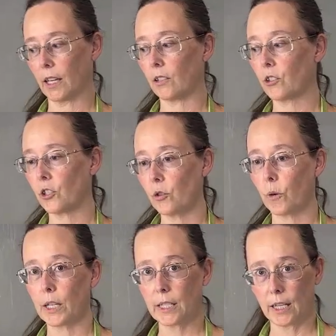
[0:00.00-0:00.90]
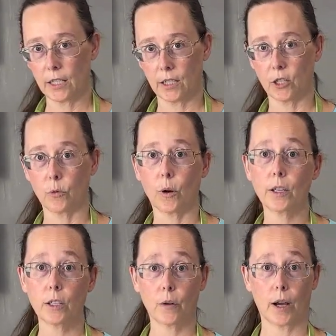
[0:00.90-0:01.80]
else. You want to taste it. You want
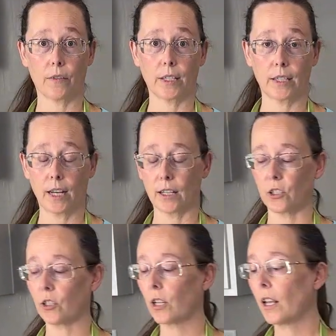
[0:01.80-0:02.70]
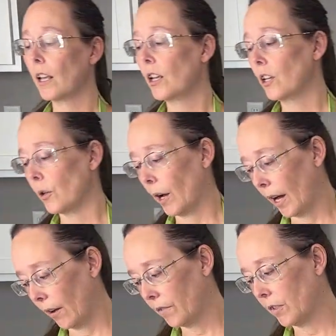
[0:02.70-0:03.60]
to know how this tastes. You
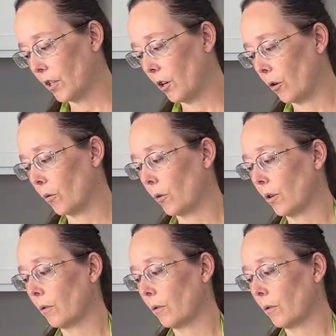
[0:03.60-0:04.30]
have to know.